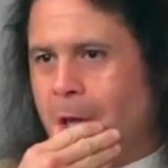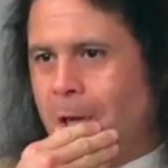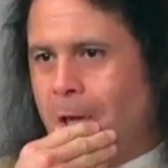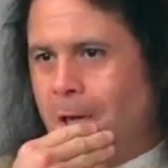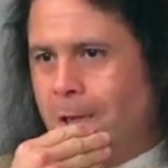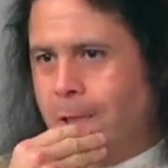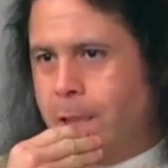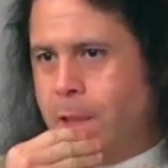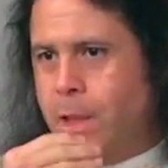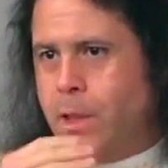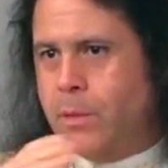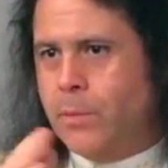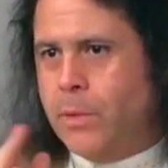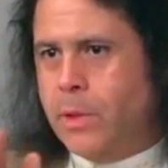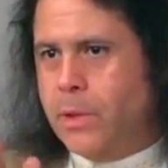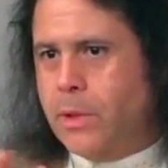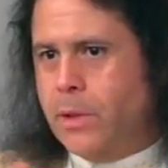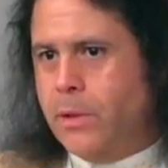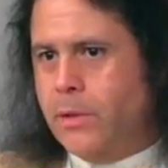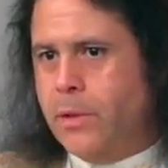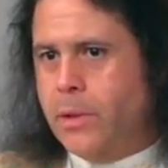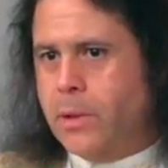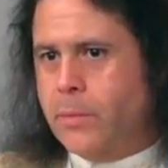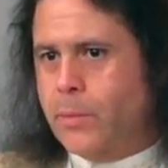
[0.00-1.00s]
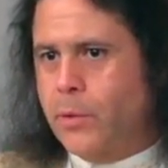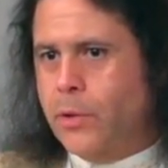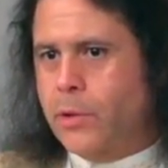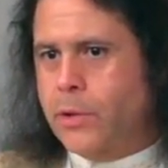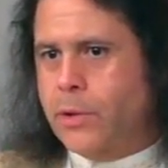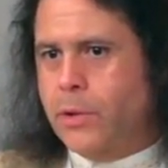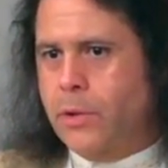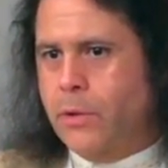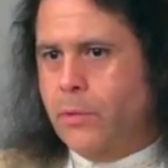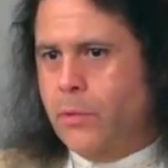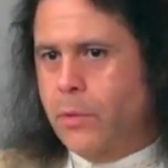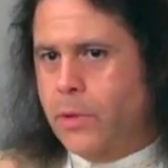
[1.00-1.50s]
He's this mysterious
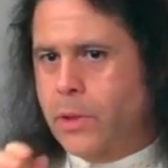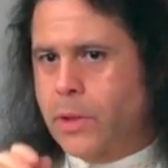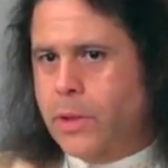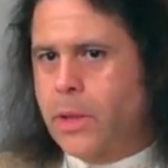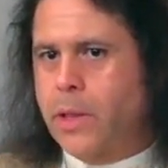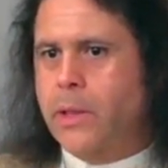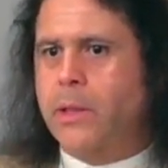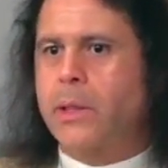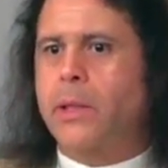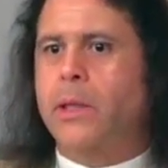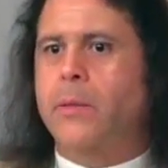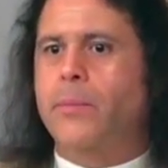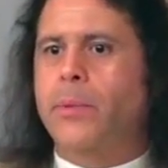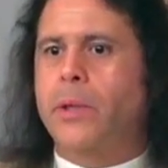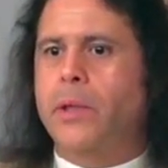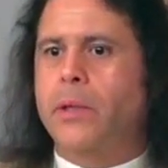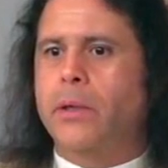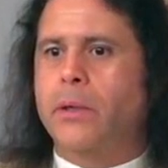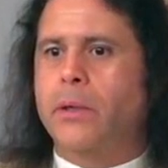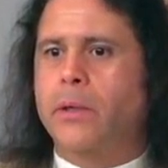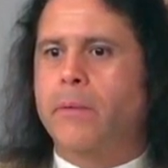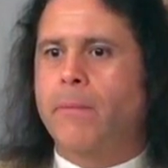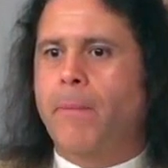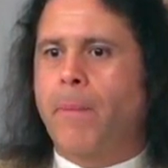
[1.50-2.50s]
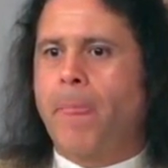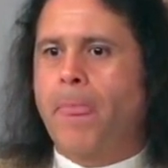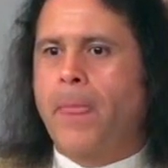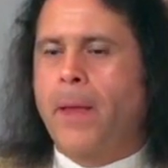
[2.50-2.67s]
person who will suddenly appear,